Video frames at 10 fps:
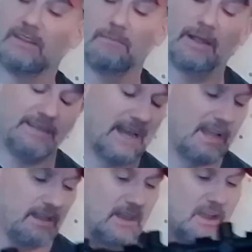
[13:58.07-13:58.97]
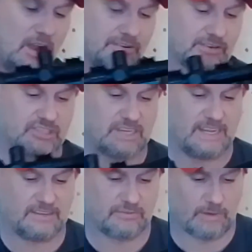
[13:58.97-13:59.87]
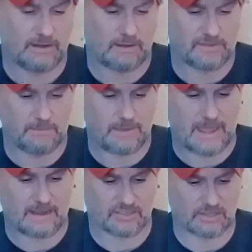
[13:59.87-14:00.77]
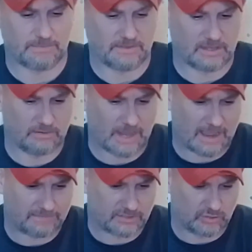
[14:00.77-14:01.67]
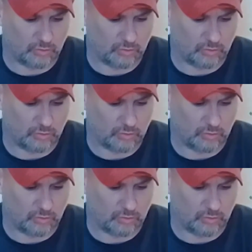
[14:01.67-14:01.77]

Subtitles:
you might not understand right off the bat, or something that you'd have